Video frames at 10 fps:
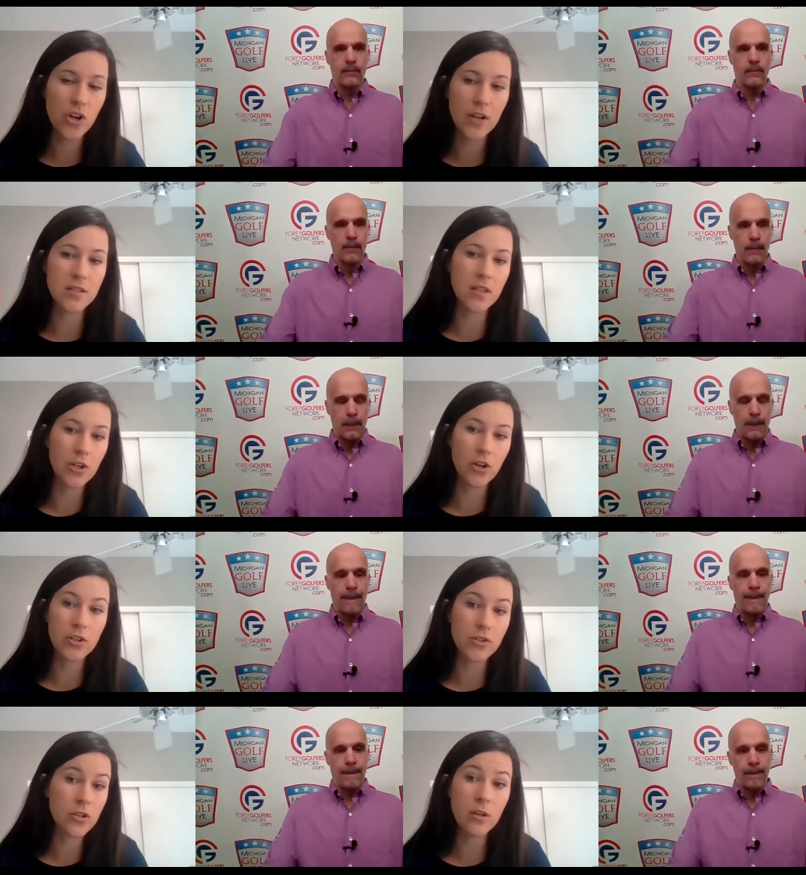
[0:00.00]
Speaker 1: shots that you're
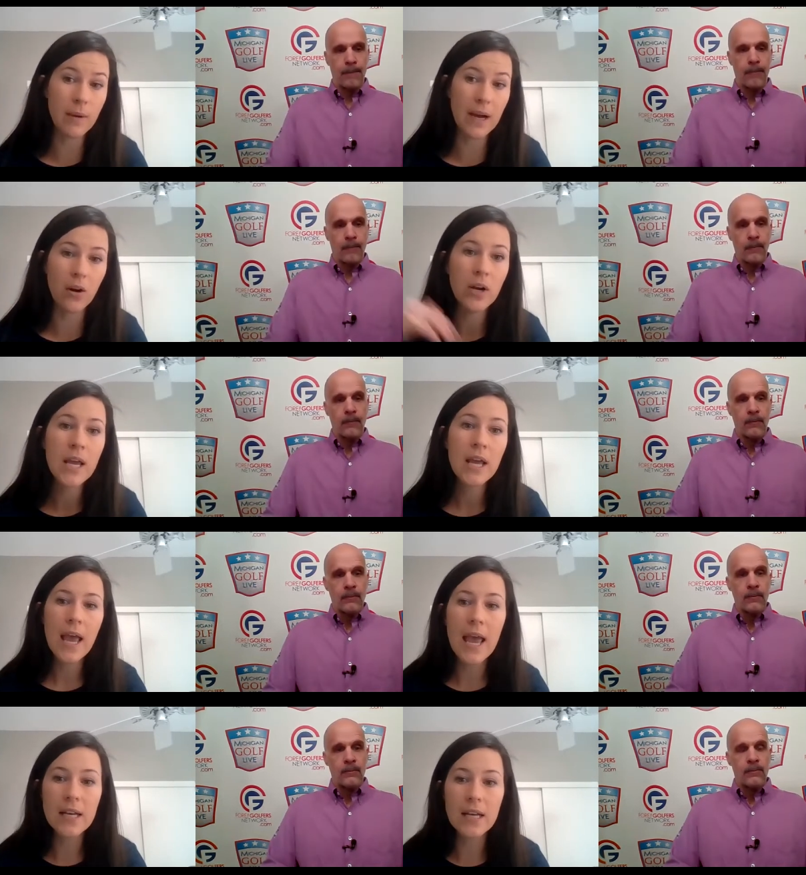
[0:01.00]
concerned about,
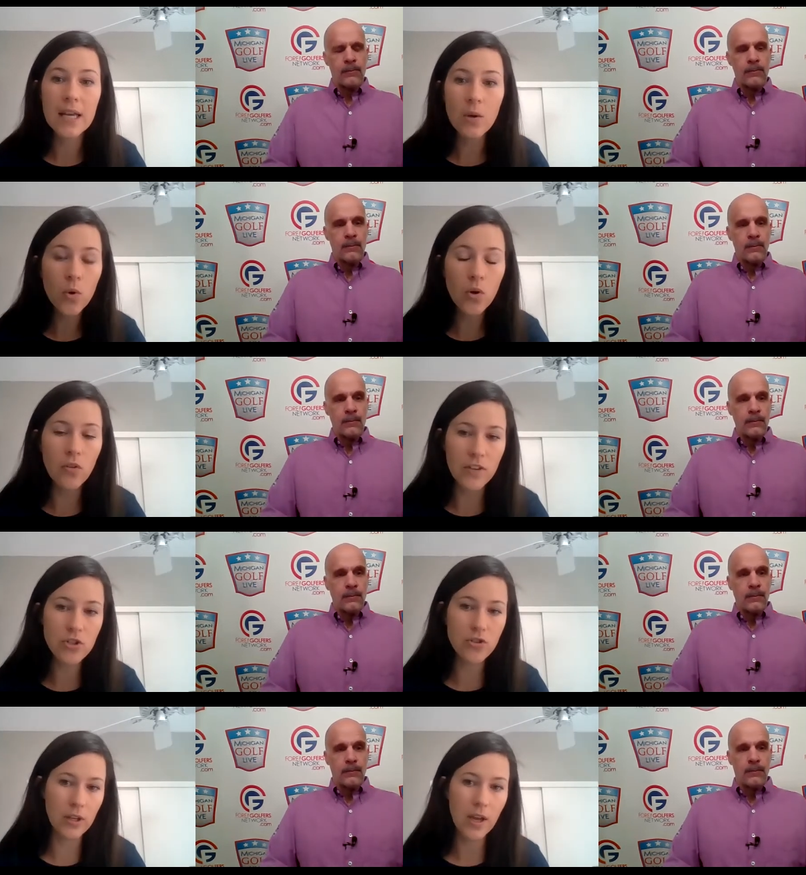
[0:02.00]
and it will
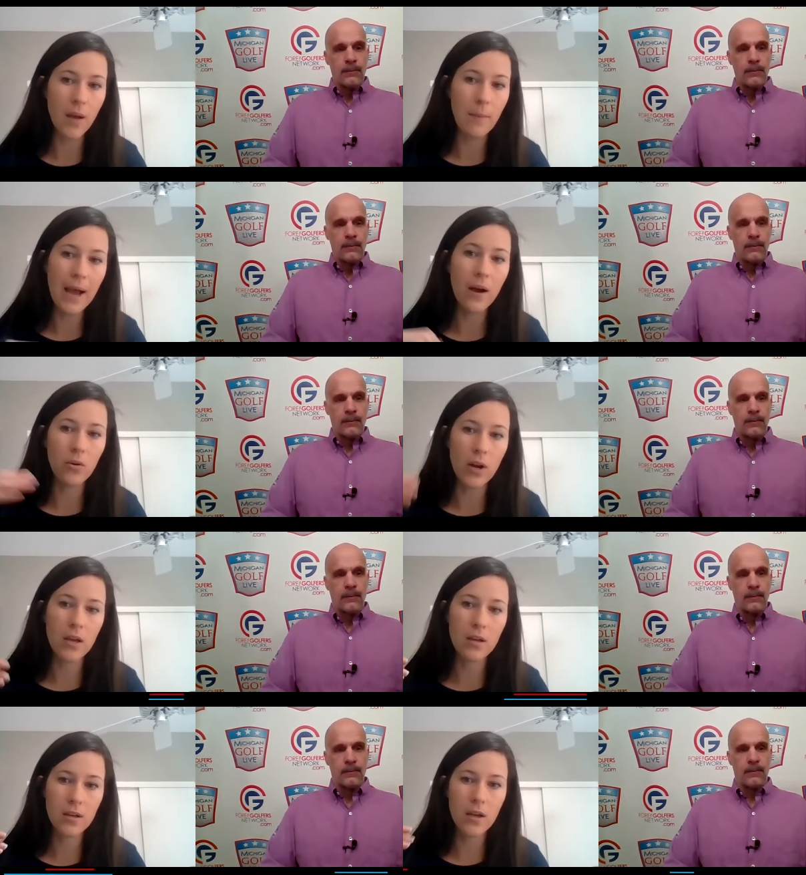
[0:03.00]
eventually come out
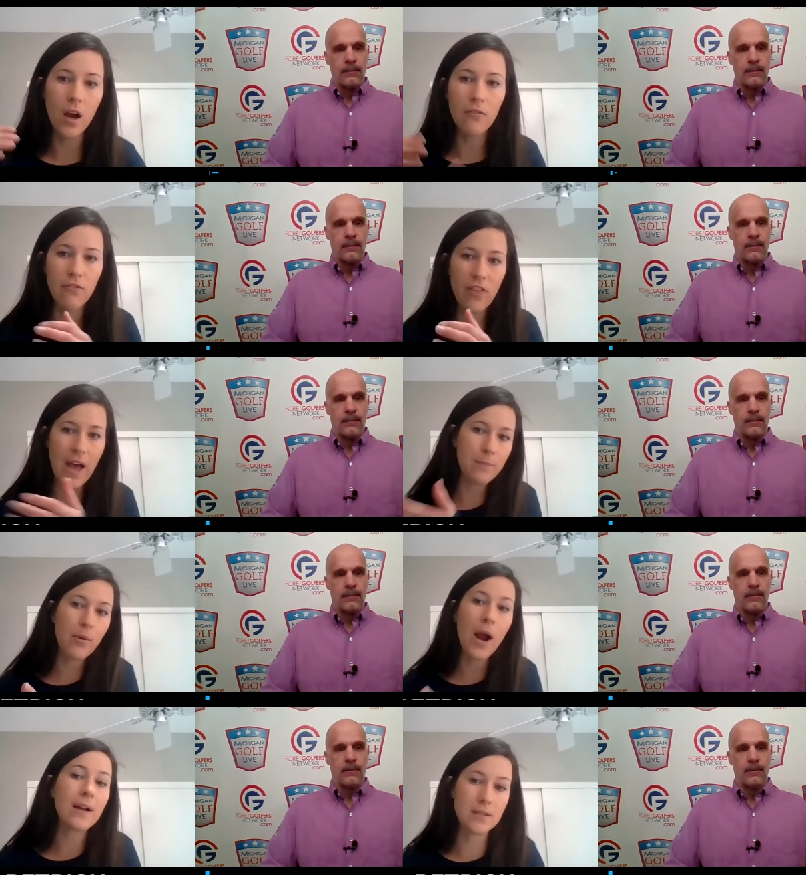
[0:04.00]
of that
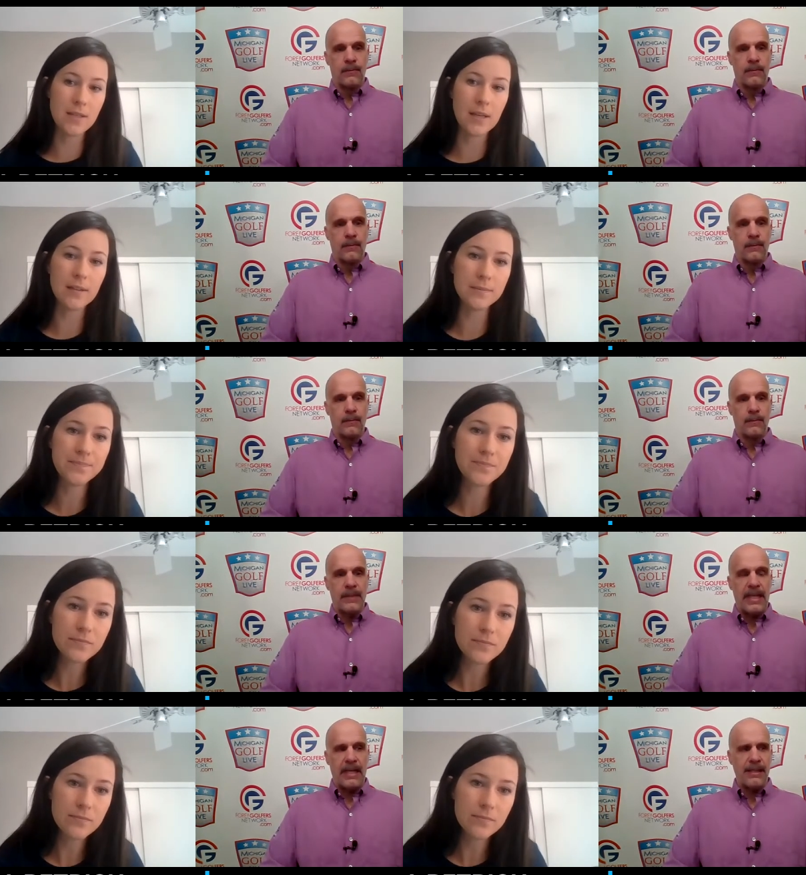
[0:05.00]
practicing.
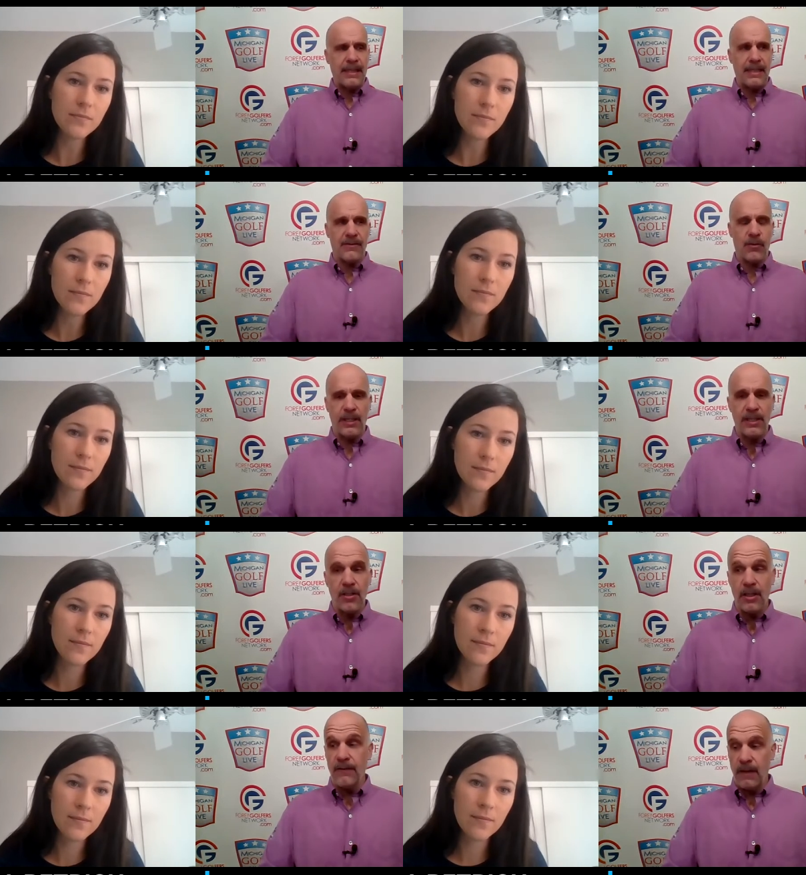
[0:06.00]
Speaker 2: Yeah, I think that's really
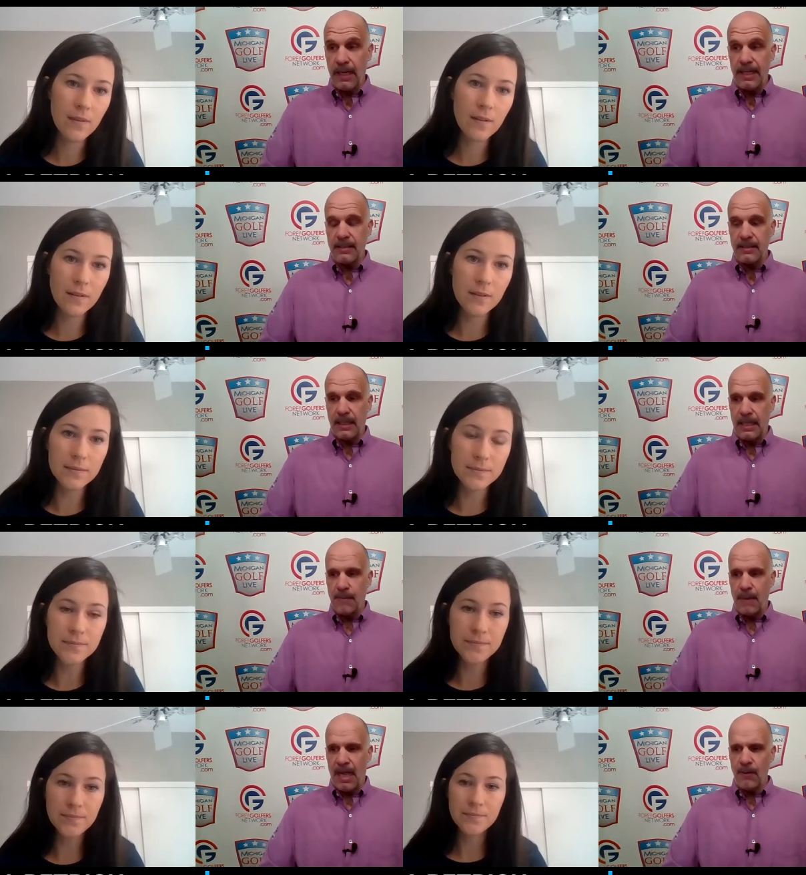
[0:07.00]
good advice.
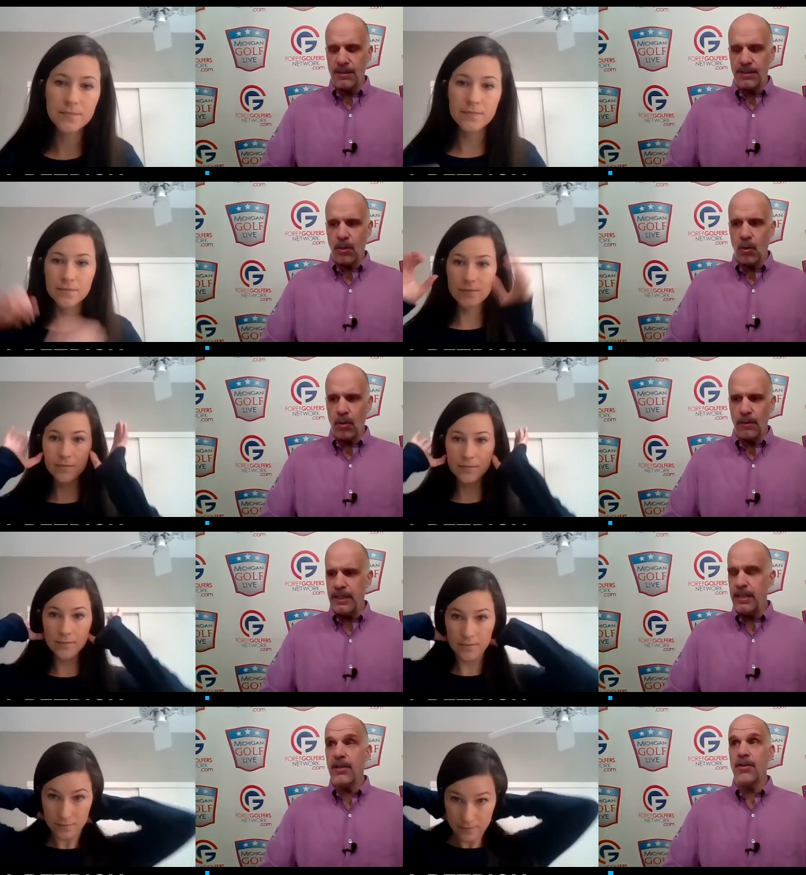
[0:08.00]
Um, I was told
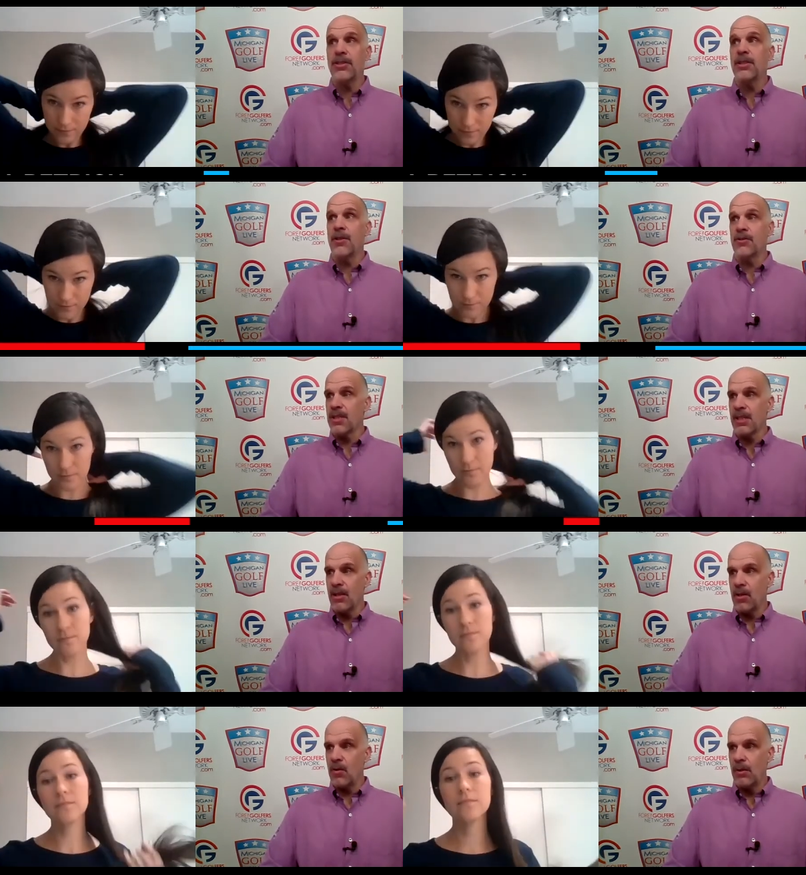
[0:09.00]
years and years
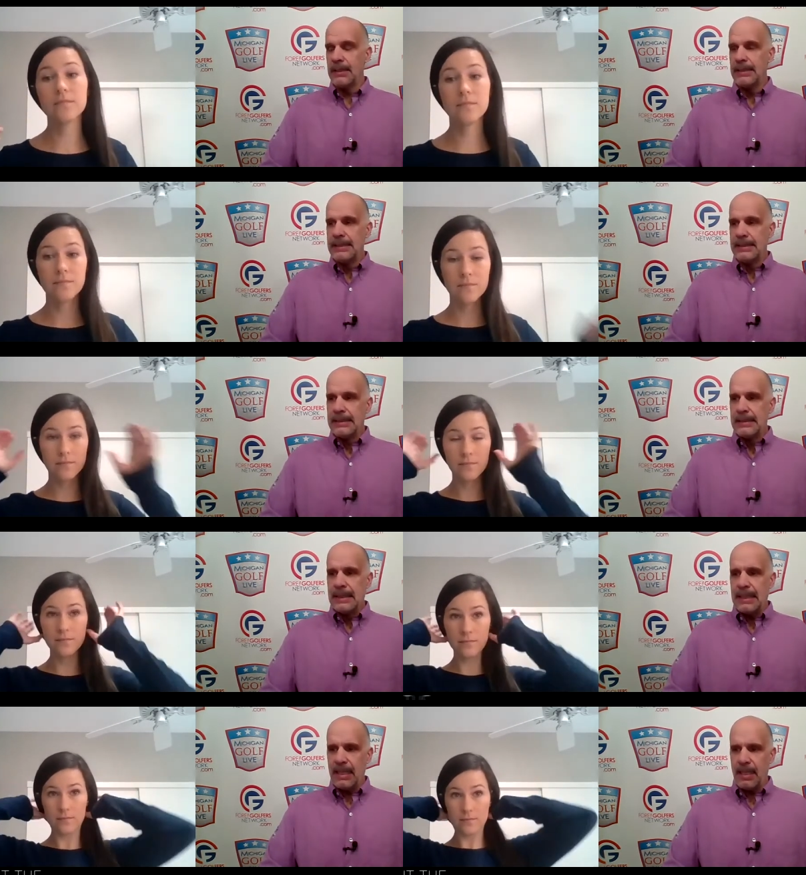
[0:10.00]
ago
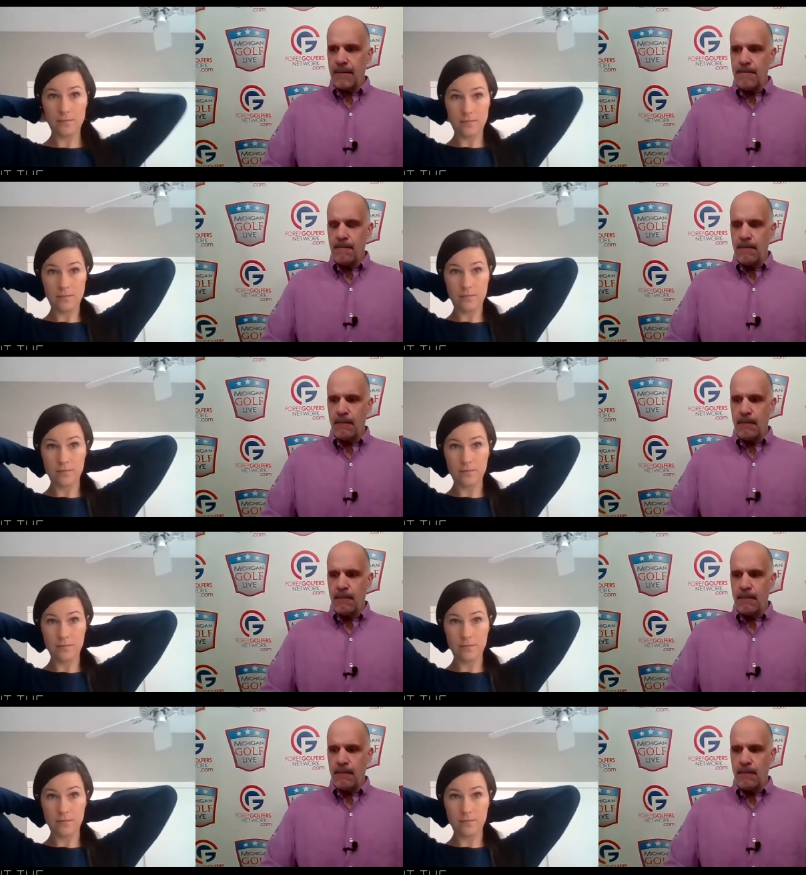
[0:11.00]
um,